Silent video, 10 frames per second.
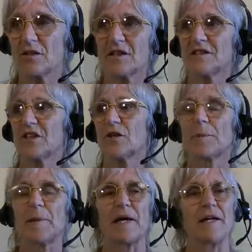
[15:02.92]
You can't talk
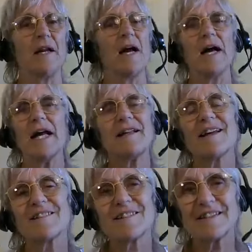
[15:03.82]
about it, and it
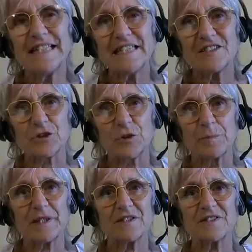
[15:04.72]
doesn't need to
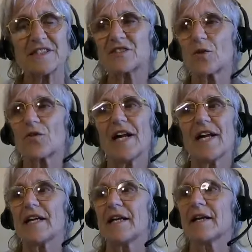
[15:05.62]
because it's
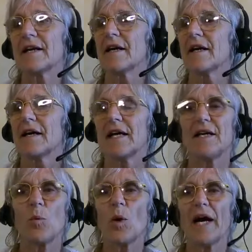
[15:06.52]
already in in
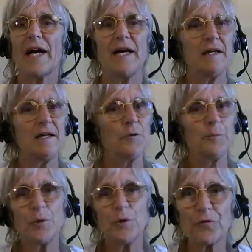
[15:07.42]
the way you're
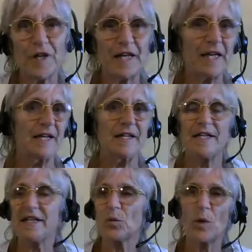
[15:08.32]
moving and
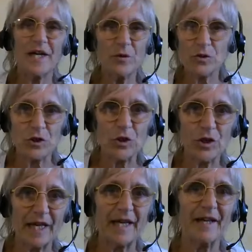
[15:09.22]
in the way you're
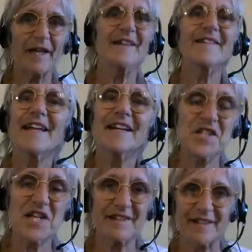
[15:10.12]
talking it's mm-hmm.
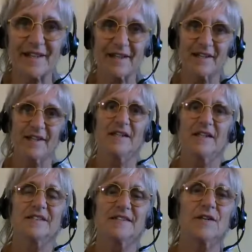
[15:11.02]
energetic
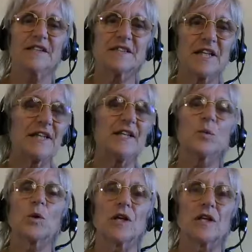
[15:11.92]
yeah. so it's not in the
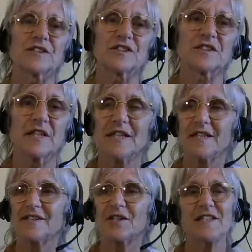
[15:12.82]
words
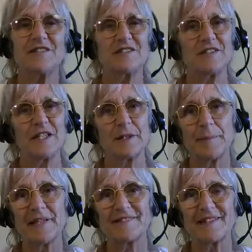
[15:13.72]
so yeah. this is not a
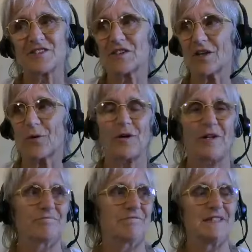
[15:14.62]
message
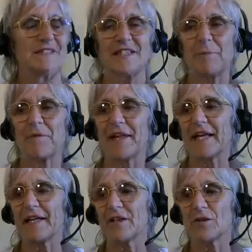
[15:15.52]
or
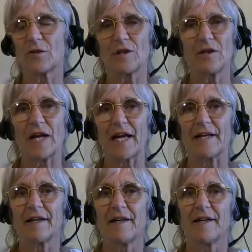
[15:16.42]
something you you
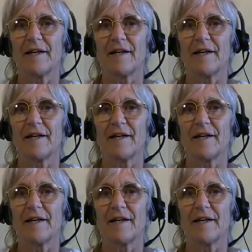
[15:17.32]
can